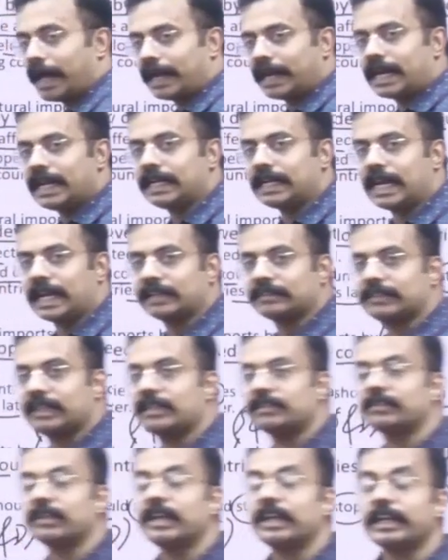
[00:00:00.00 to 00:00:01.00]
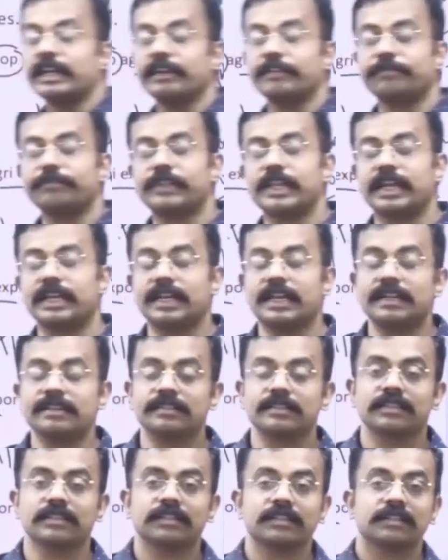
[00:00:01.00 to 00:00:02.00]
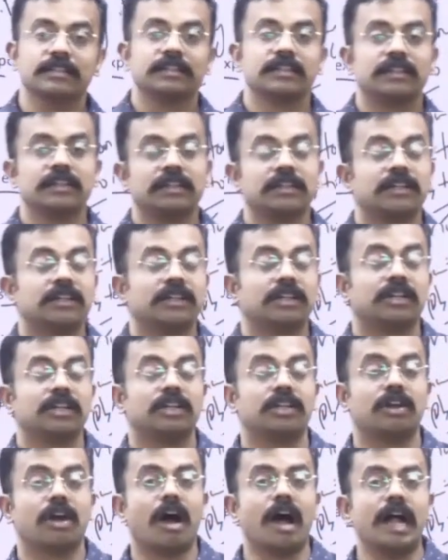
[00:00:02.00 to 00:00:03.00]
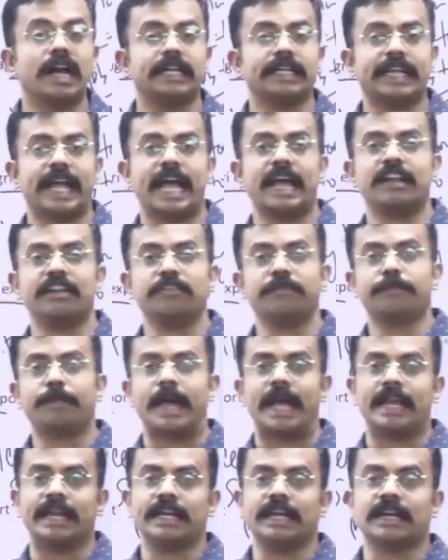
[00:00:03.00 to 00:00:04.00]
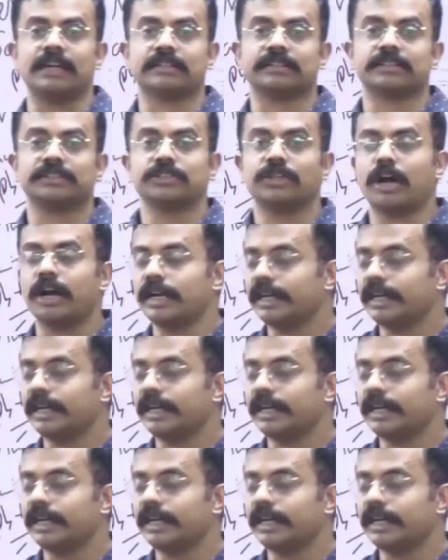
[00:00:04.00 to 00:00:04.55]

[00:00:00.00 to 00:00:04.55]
market taxes, if there is non-tariff barriers